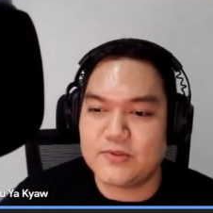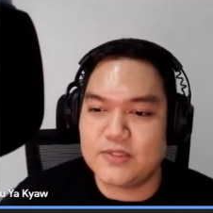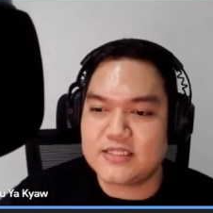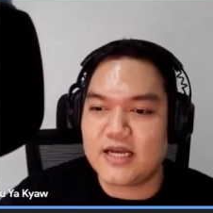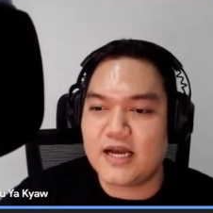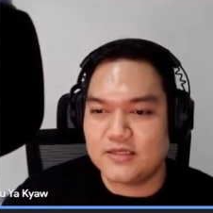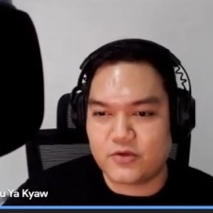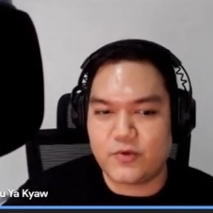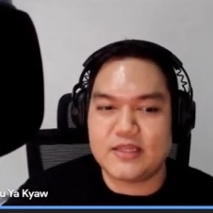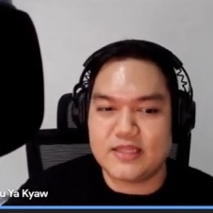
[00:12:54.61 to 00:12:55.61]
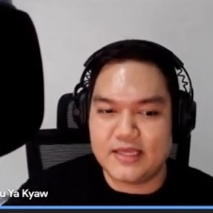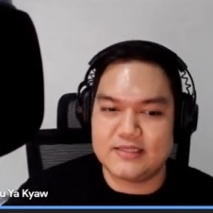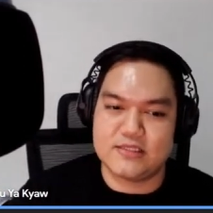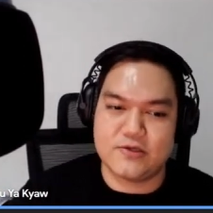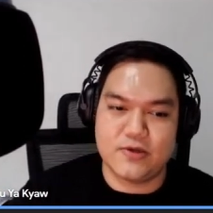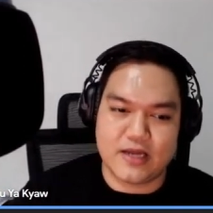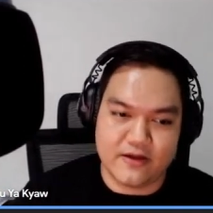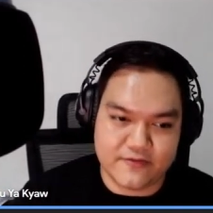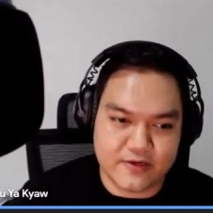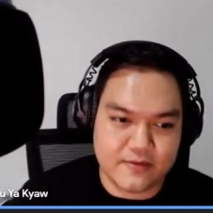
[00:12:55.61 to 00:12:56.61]
So these are the 3 things it's
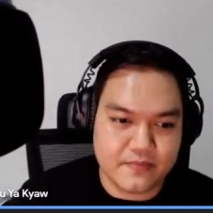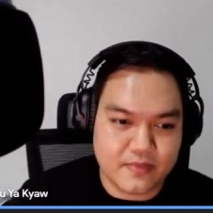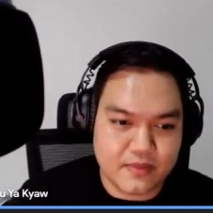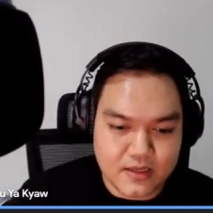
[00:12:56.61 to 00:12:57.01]
going to cover,